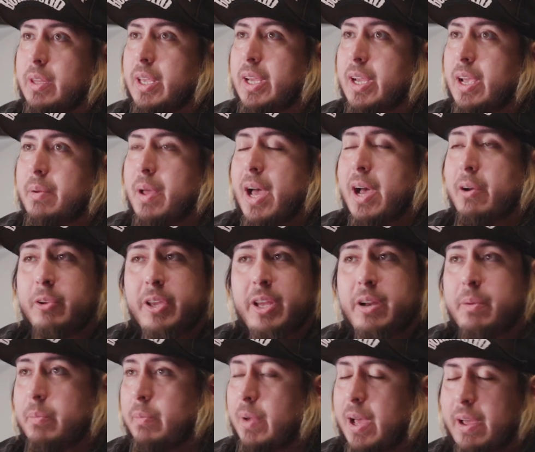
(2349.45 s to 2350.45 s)
Like
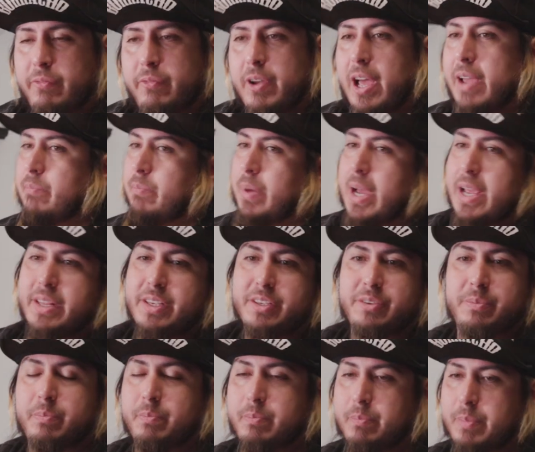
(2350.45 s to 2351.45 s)
I buy
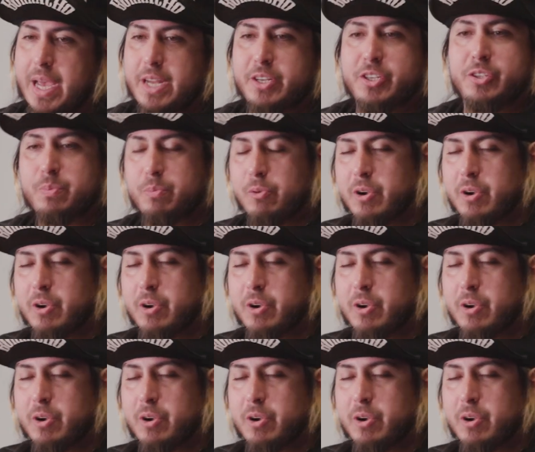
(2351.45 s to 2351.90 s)
these batches